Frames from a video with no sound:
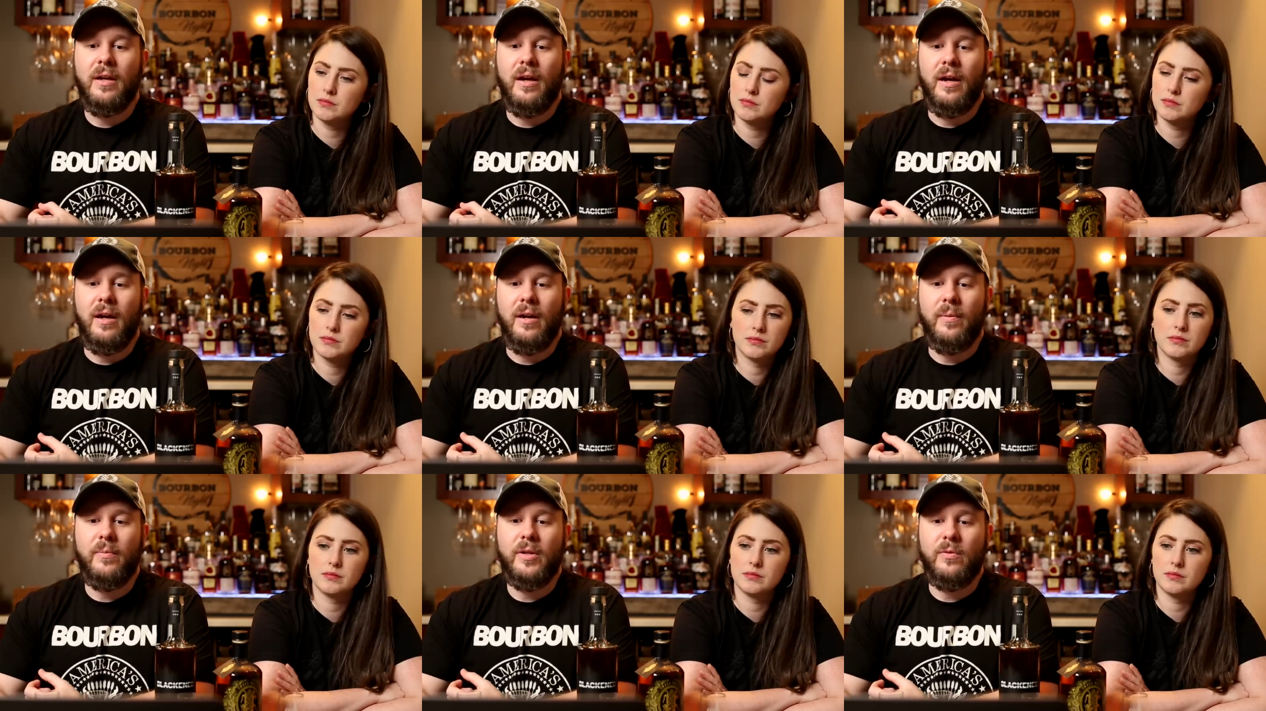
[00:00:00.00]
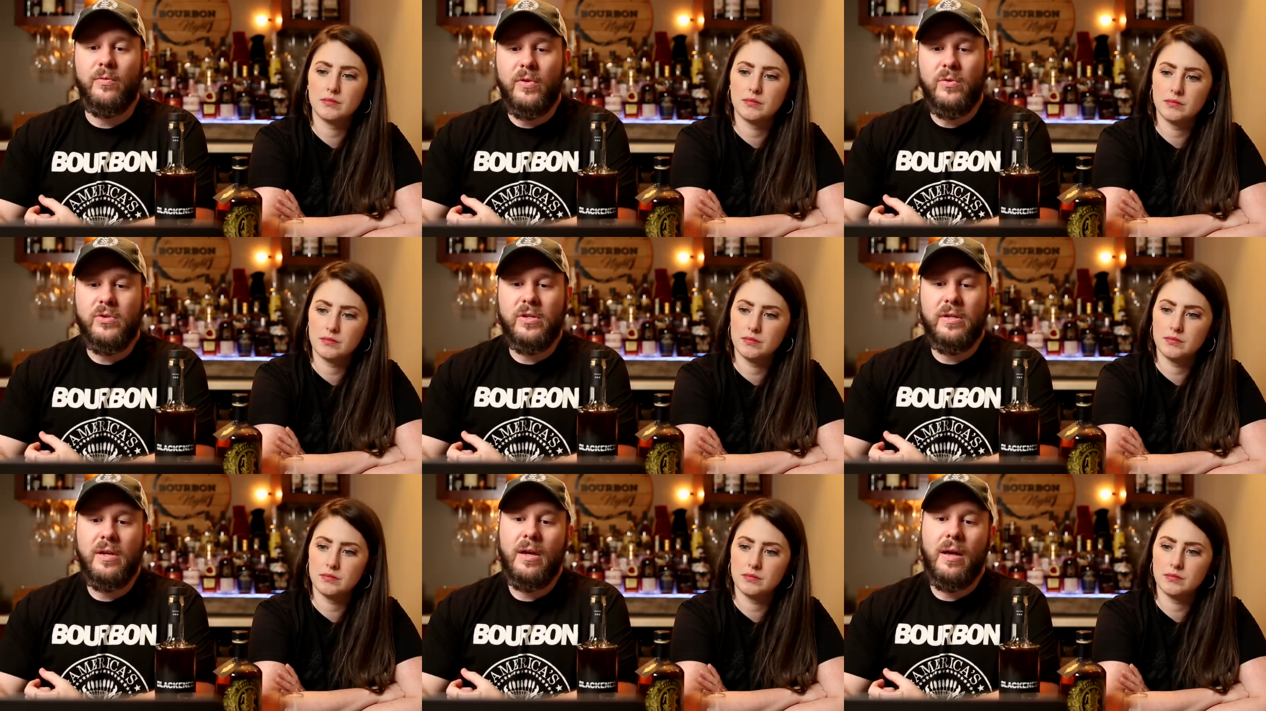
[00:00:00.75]
Speaker 1: um,
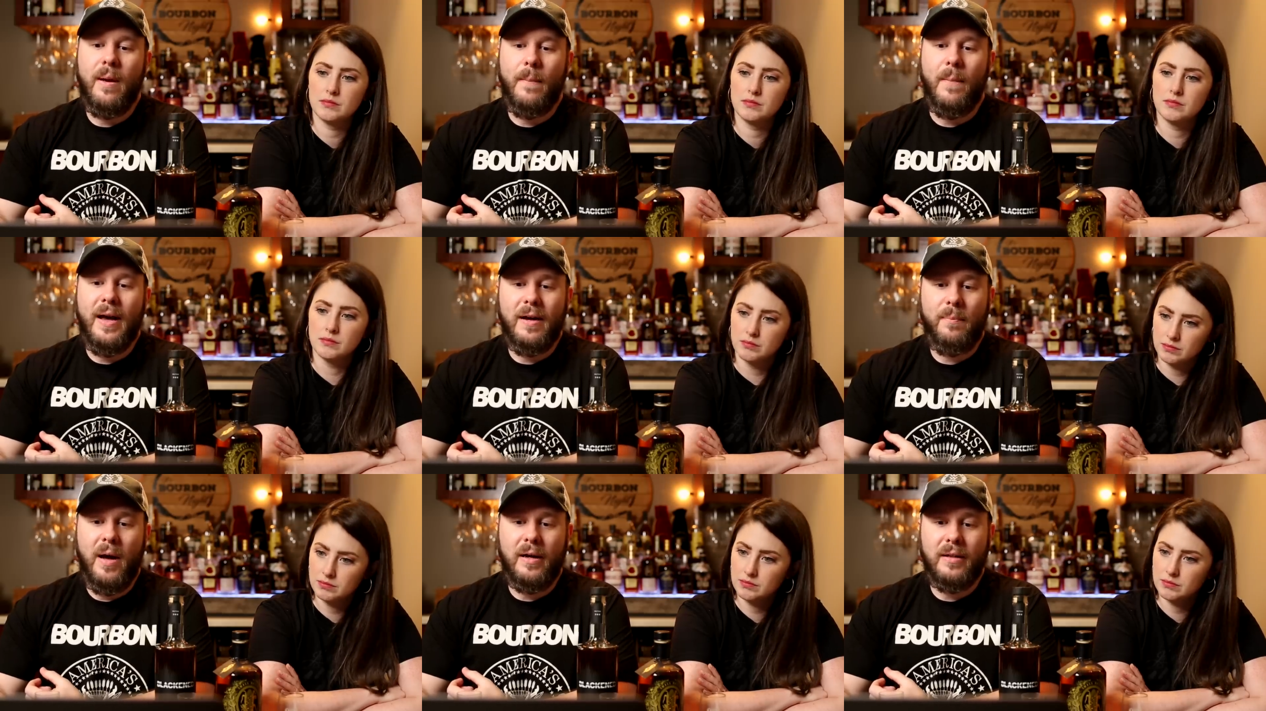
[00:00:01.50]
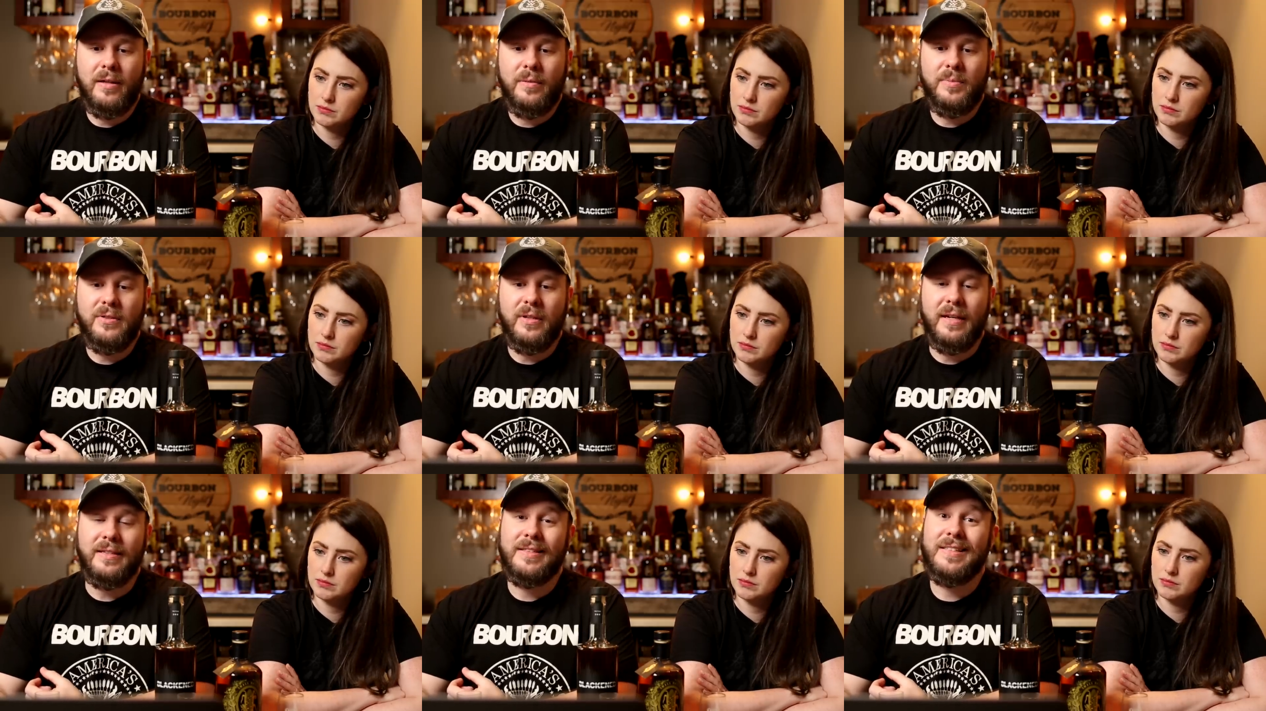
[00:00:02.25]
Confusion, my Apocalypse,
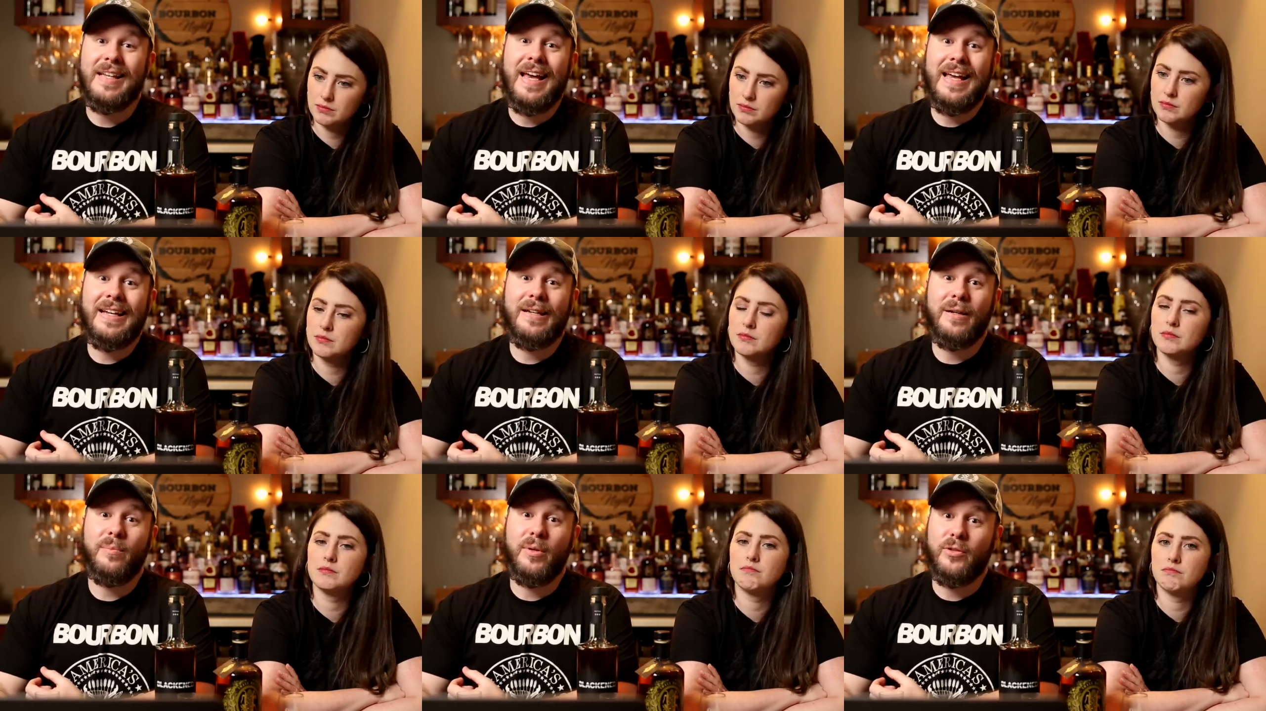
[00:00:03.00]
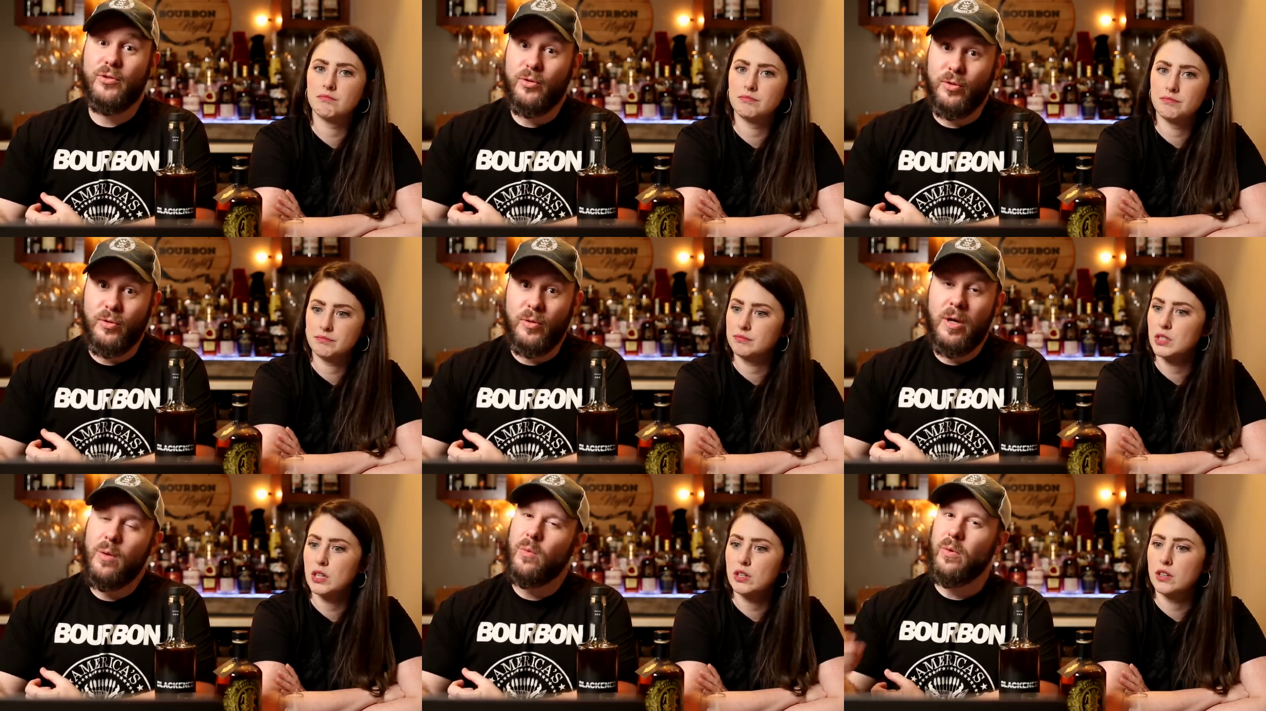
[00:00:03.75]
and Sad But True.
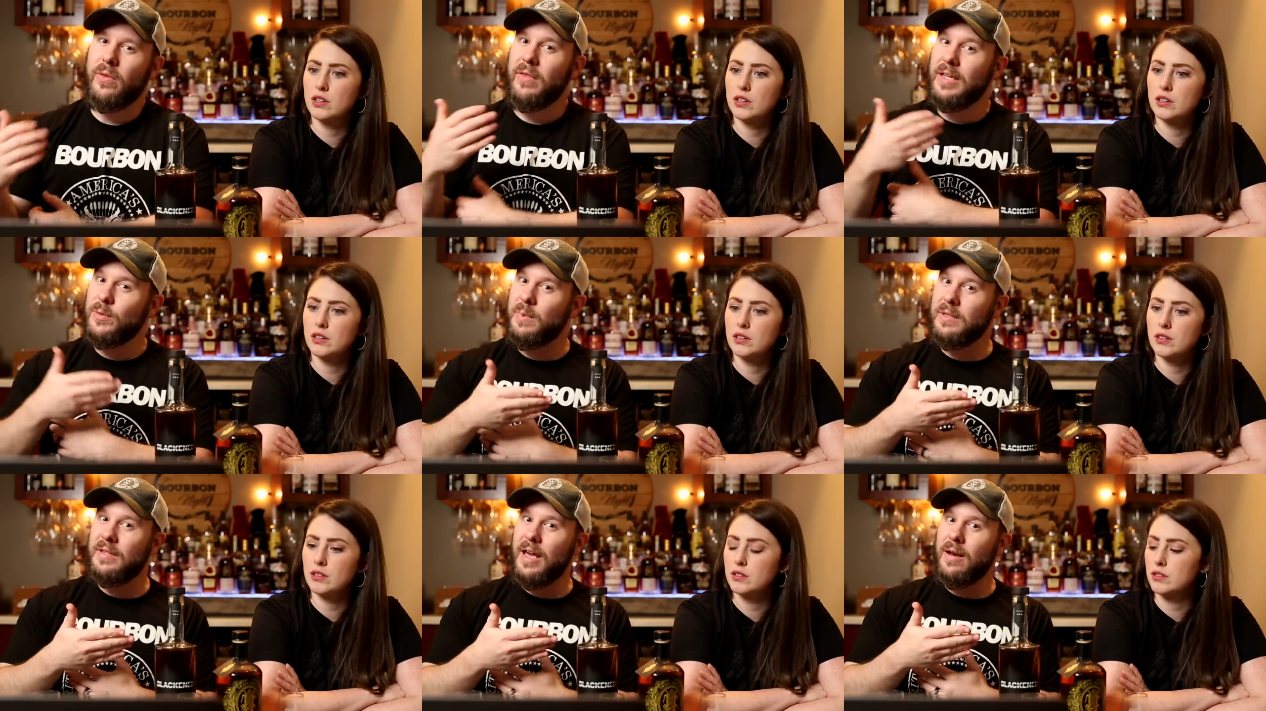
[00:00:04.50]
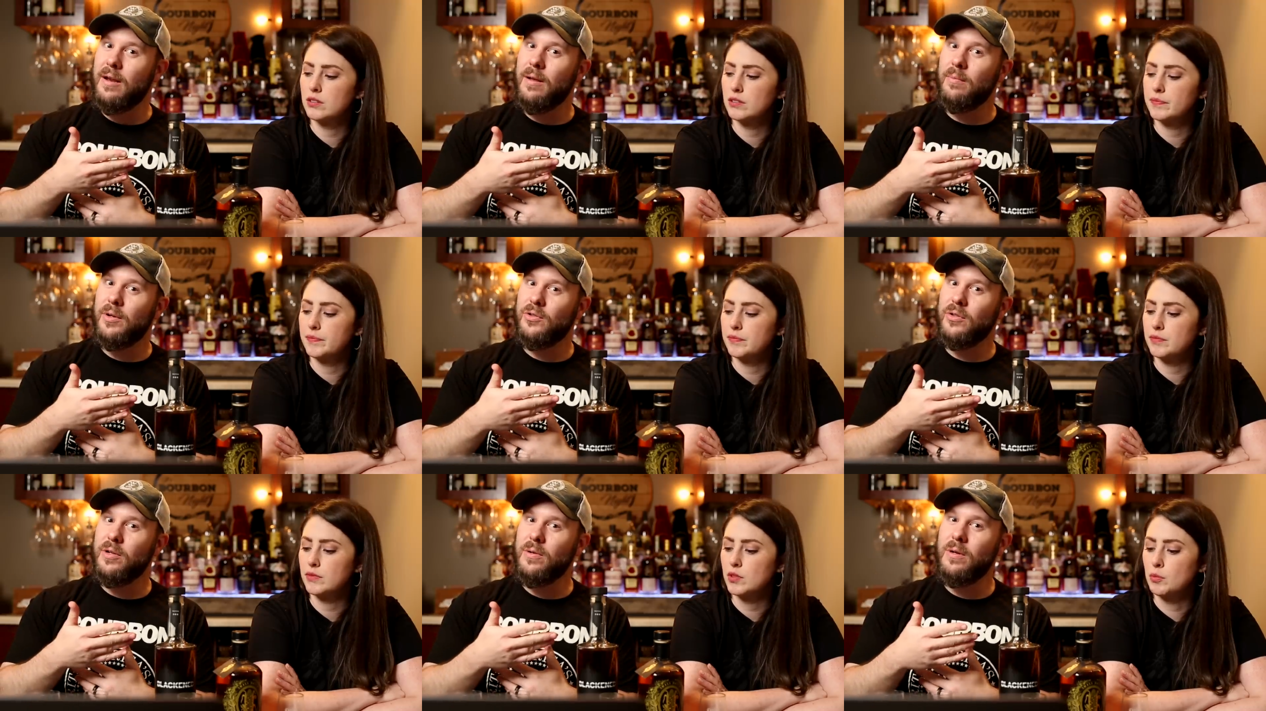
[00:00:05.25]
Will this be sad
Speaker 2: but
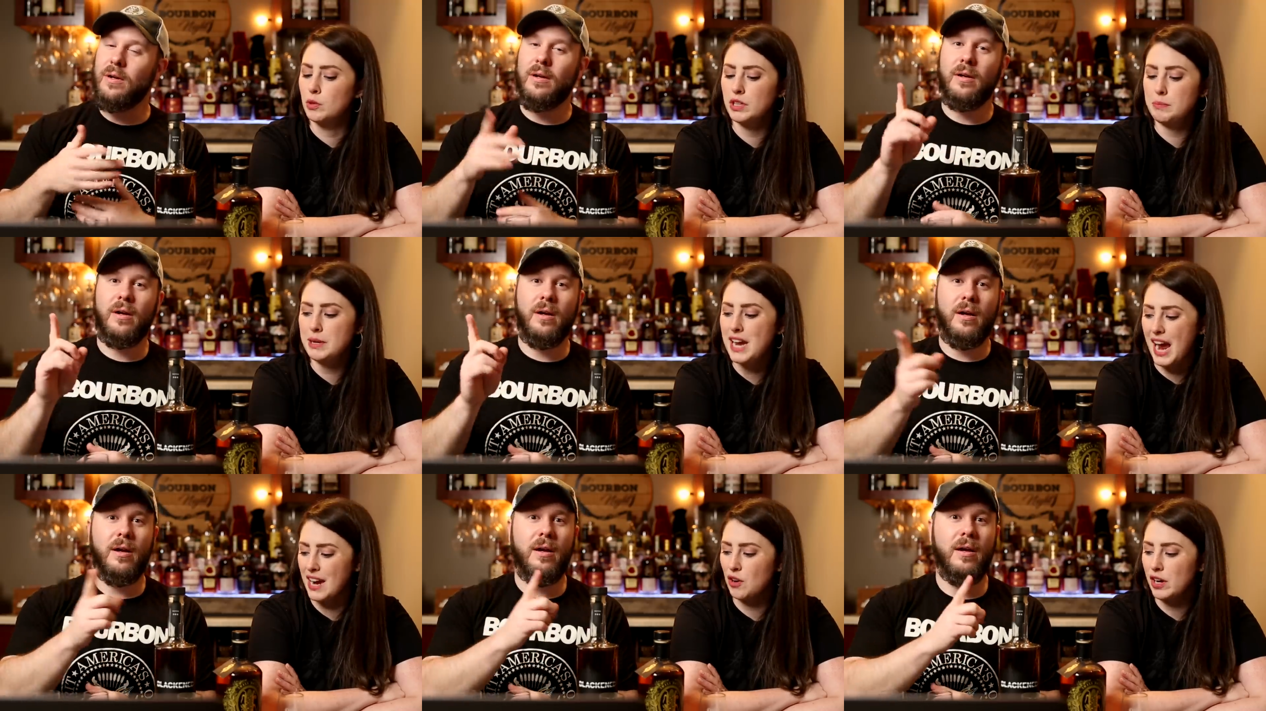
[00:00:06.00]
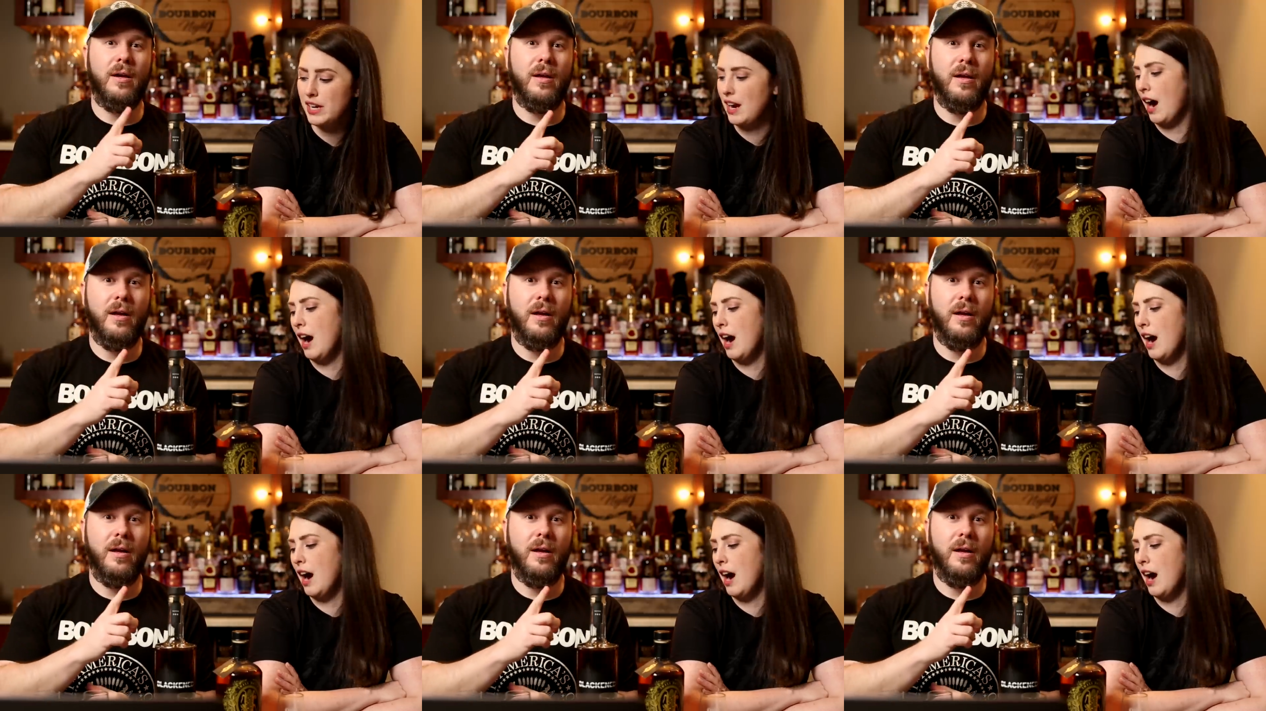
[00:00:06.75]
true? Will it be angry?